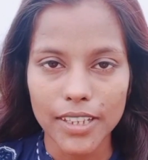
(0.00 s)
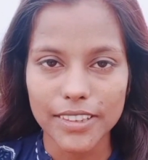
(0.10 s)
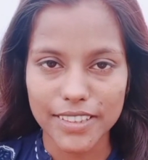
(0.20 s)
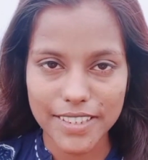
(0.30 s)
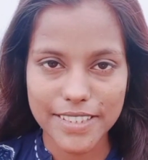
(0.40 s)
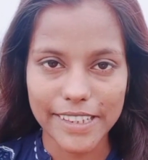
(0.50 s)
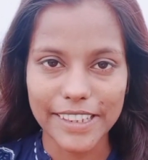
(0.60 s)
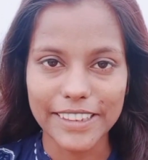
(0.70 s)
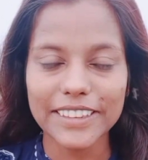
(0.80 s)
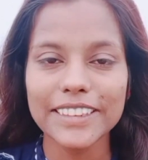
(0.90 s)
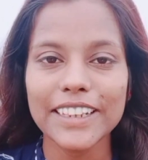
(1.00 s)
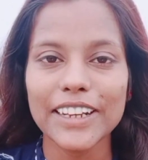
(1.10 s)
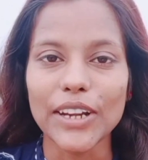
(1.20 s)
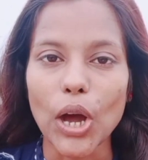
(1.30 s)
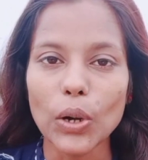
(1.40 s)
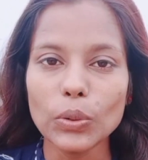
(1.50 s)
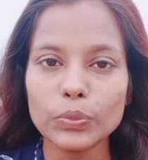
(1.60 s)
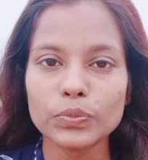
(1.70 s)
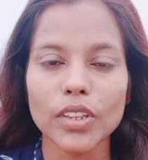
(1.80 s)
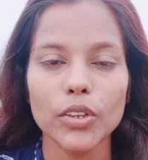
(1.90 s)
This is clear. Now
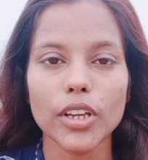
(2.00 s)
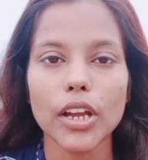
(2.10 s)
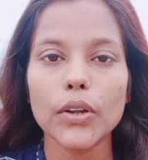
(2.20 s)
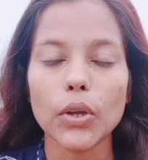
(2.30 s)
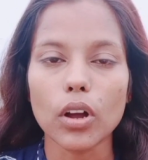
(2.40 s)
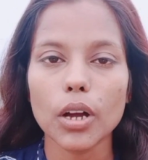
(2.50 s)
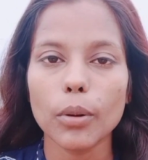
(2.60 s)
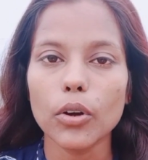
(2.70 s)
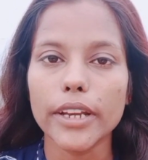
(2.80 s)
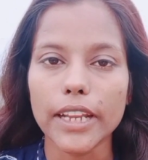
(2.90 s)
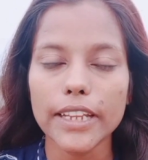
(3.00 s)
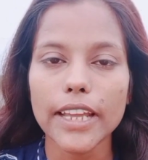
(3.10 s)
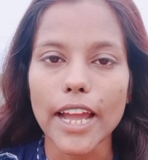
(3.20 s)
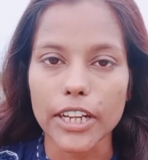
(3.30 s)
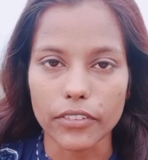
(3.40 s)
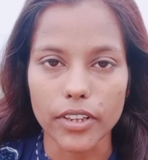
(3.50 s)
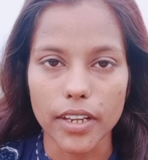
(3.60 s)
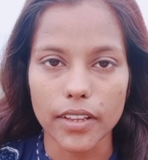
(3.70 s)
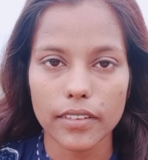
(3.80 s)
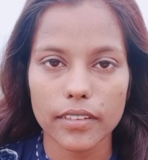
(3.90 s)
you can talk about daily
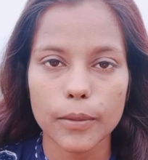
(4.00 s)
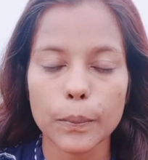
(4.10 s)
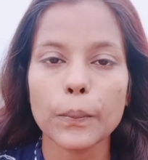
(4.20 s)
activities.